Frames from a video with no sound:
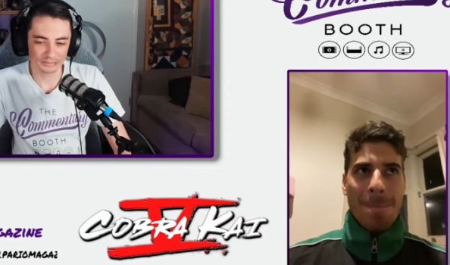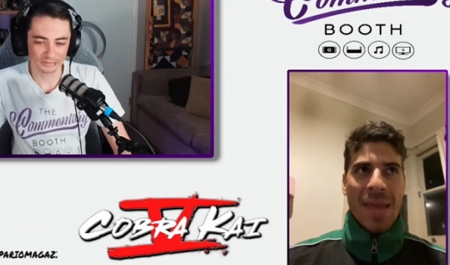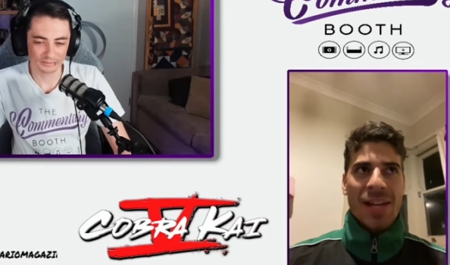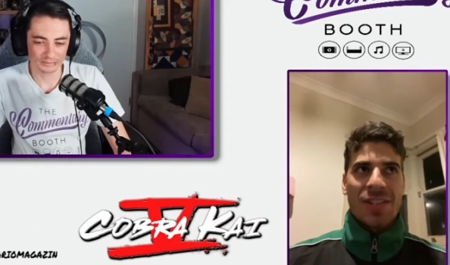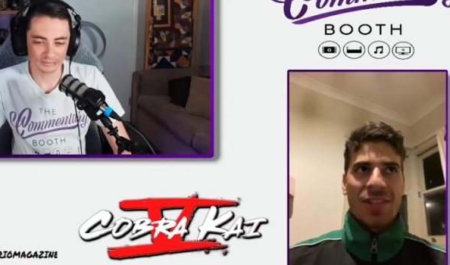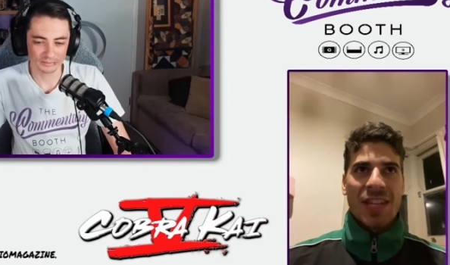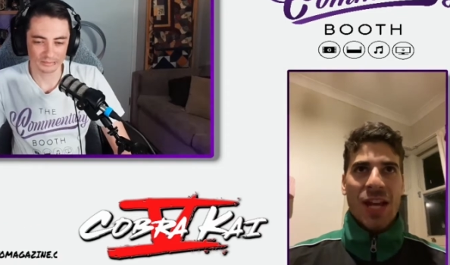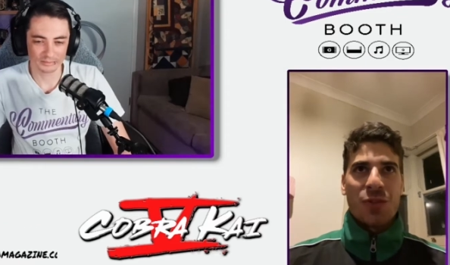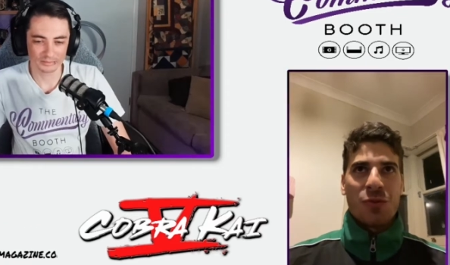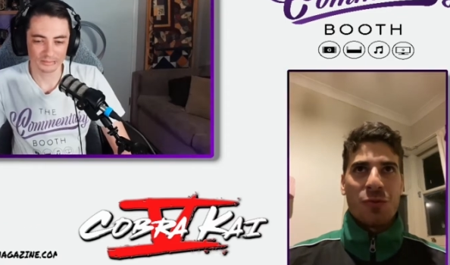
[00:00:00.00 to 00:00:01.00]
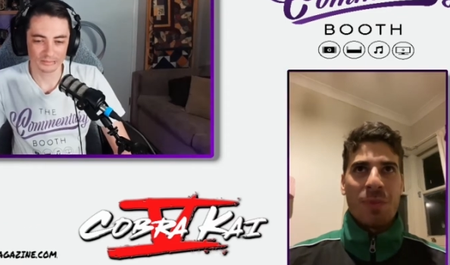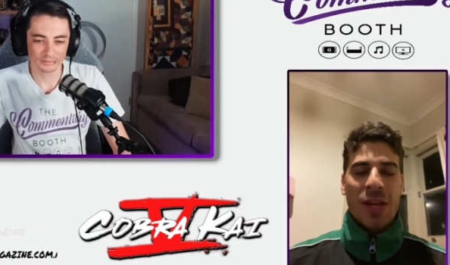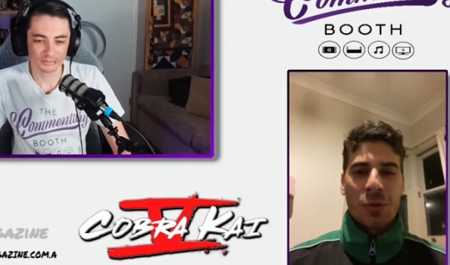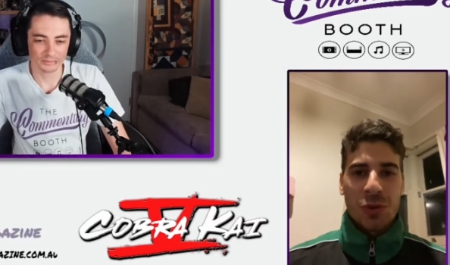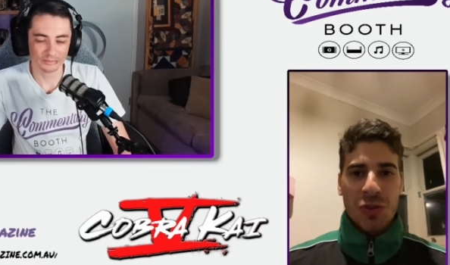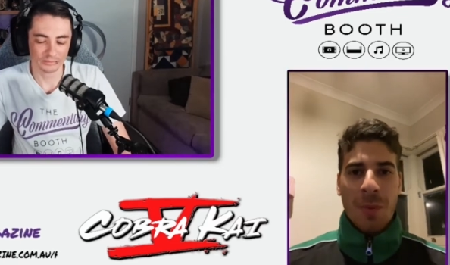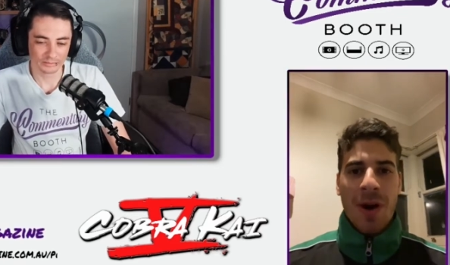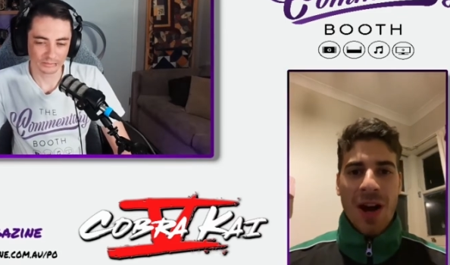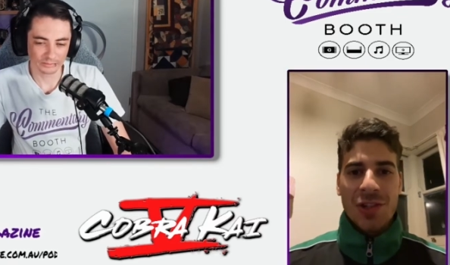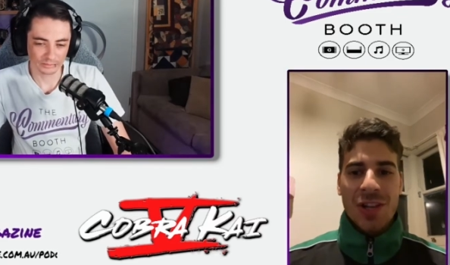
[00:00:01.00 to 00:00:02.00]
Speaker 1: getting to the stage of being through so
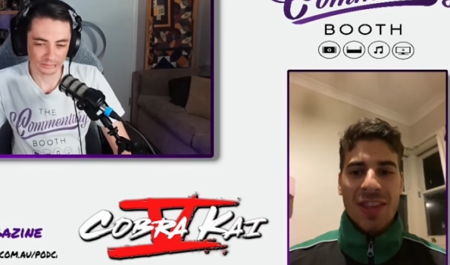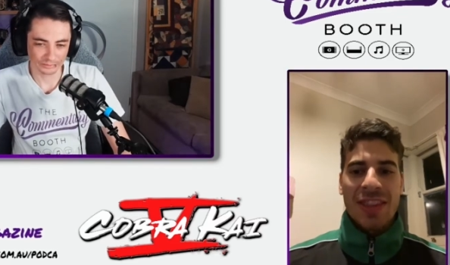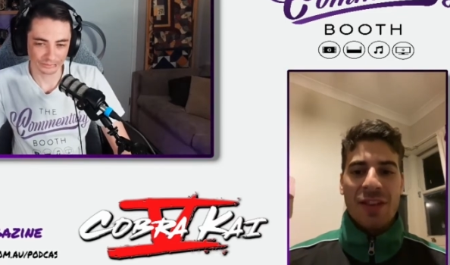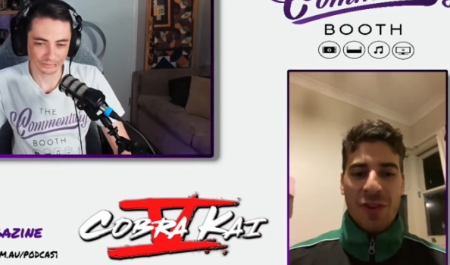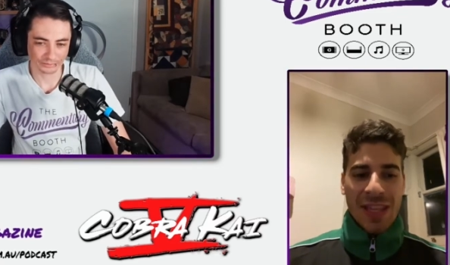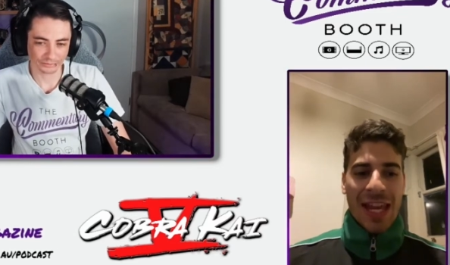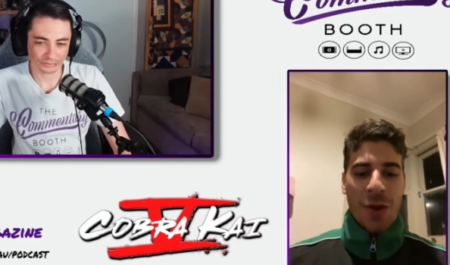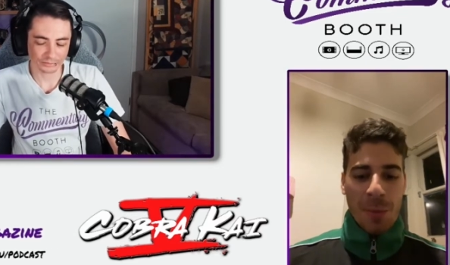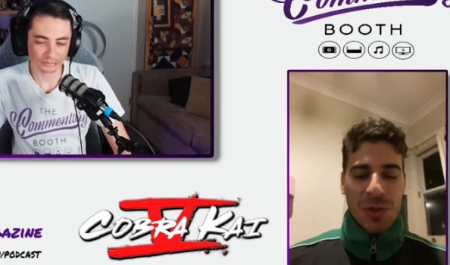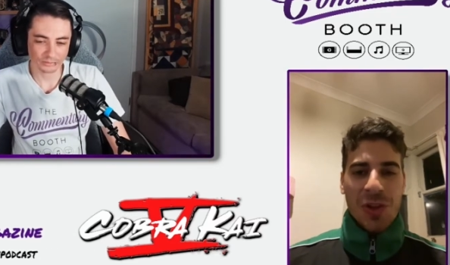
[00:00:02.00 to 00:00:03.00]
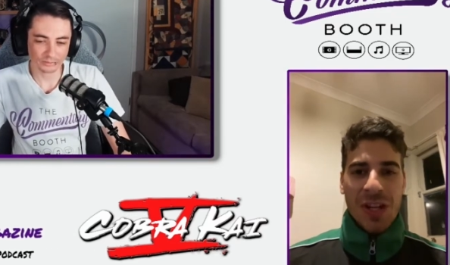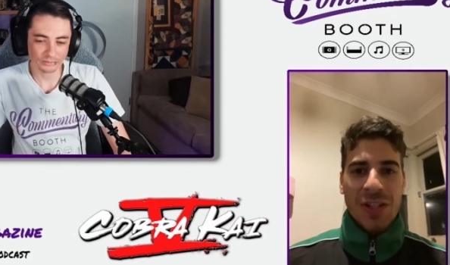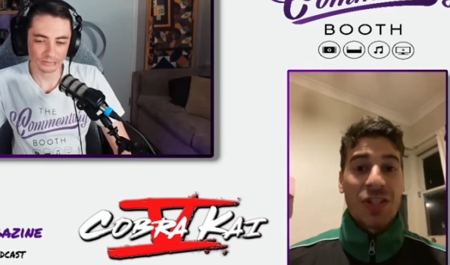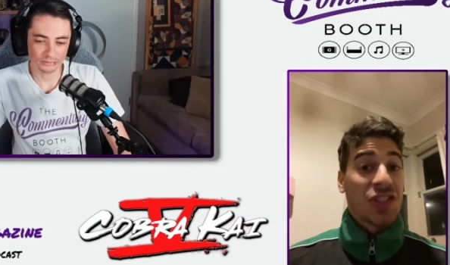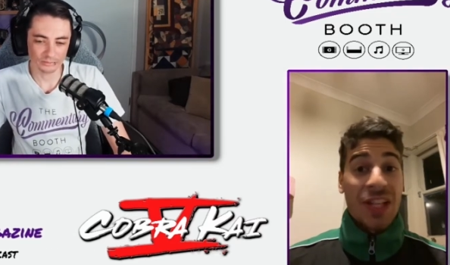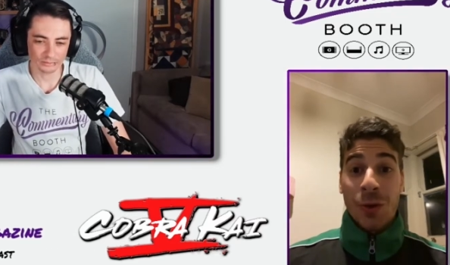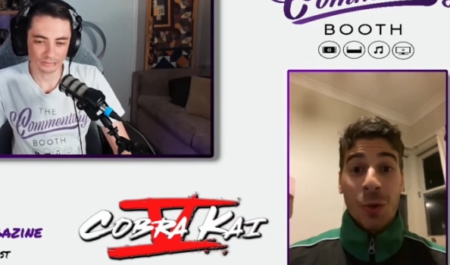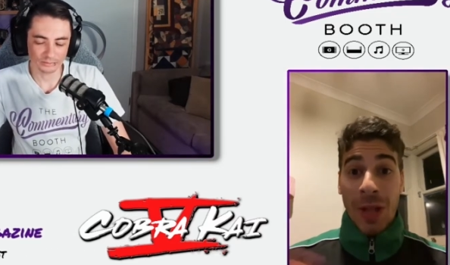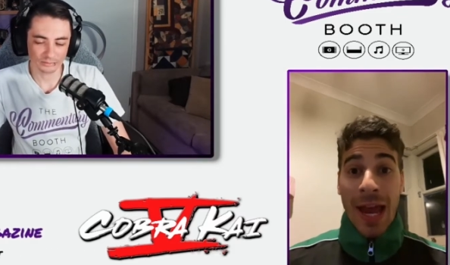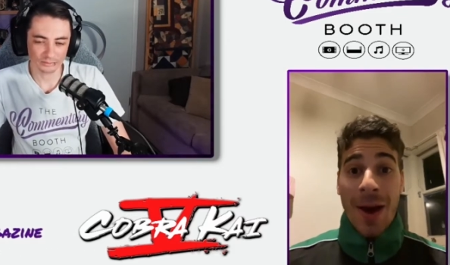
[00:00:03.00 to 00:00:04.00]
much, and I think they finally have an opportunity to just let it
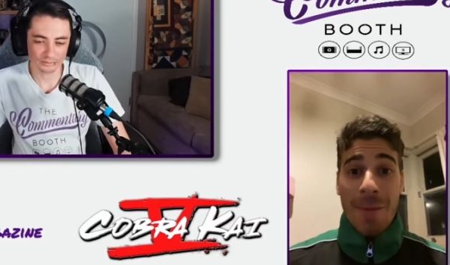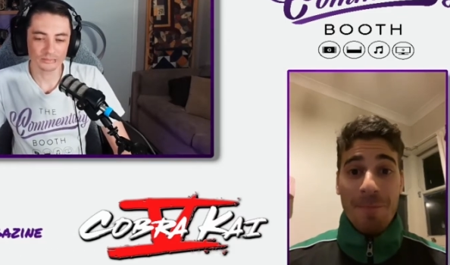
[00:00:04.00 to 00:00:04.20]
all out.